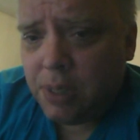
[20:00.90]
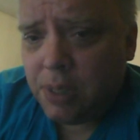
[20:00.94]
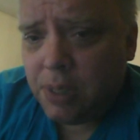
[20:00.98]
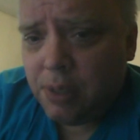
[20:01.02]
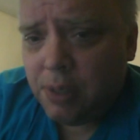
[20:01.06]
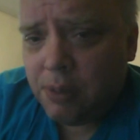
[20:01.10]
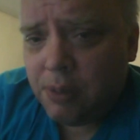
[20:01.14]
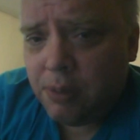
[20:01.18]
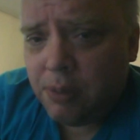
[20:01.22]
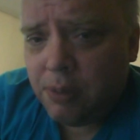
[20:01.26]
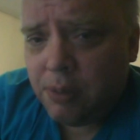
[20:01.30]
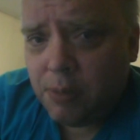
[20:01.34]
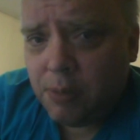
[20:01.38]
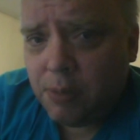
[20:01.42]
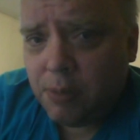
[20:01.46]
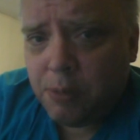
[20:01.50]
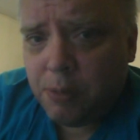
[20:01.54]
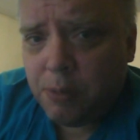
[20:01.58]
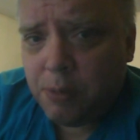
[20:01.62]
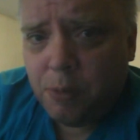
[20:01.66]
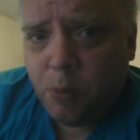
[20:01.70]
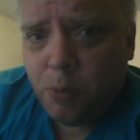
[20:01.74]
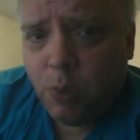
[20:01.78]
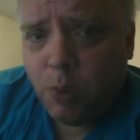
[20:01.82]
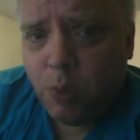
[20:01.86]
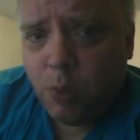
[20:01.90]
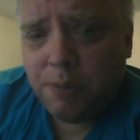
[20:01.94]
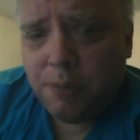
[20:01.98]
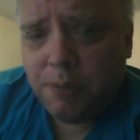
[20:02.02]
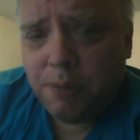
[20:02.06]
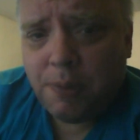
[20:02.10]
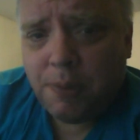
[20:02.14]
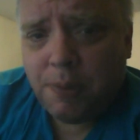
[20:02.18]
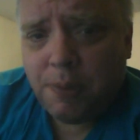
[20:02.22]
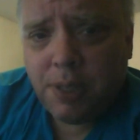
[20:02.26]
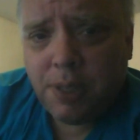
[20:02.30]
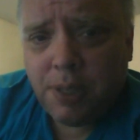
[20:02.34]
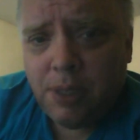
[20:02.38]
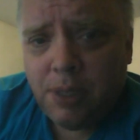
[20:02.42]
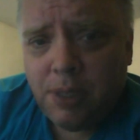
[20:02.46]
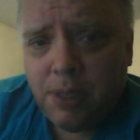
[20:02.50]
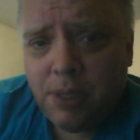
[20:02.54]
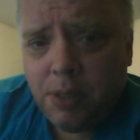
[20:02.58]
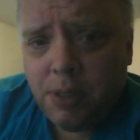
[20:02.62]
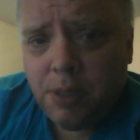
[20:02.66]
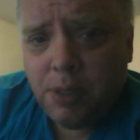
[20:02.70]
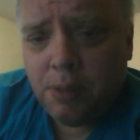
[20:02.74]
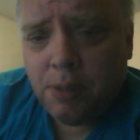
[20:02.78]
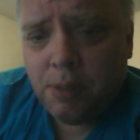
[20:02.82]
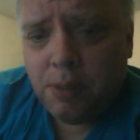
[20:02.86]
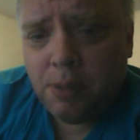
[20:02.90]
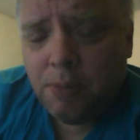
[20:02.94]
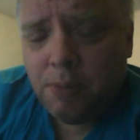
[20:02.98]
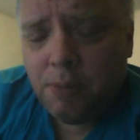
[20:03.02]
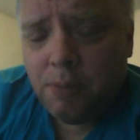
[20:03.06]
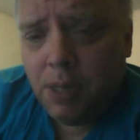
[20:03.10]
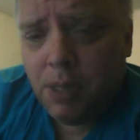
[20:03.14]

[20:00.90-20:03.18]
a wonderful thing to do.